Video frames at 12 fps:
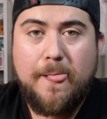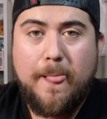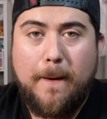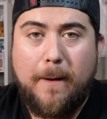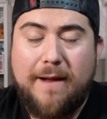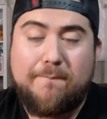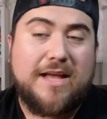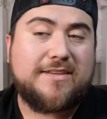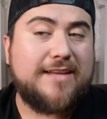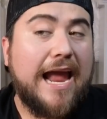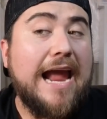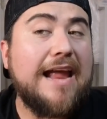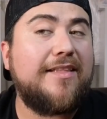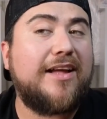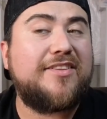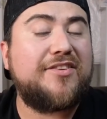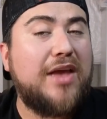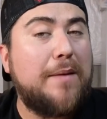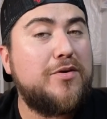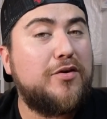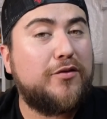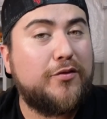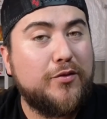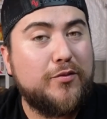Right? I'm not saying that this
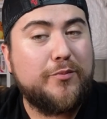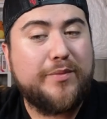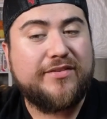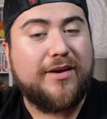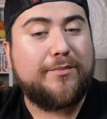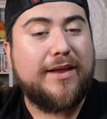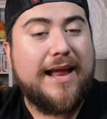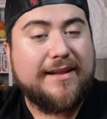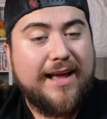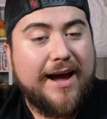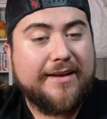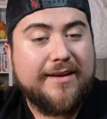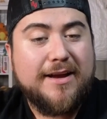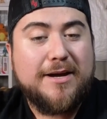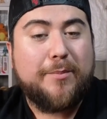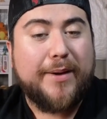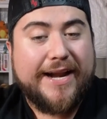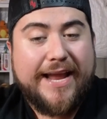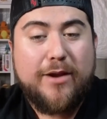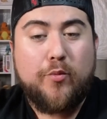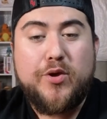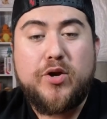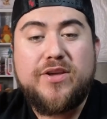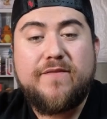MEO2 will be something like that, but again, we
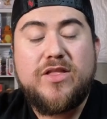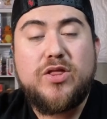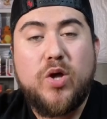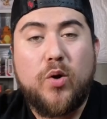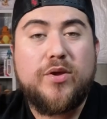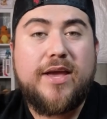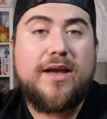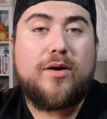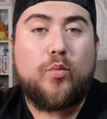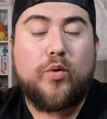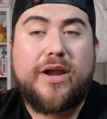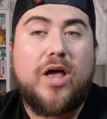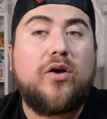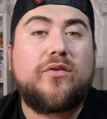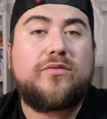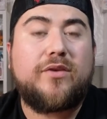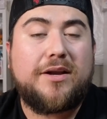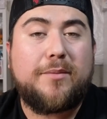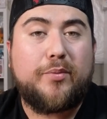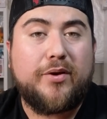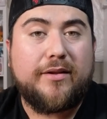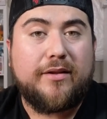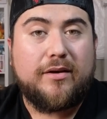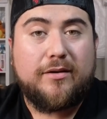don't even know yet what else they're going to put in
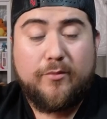there.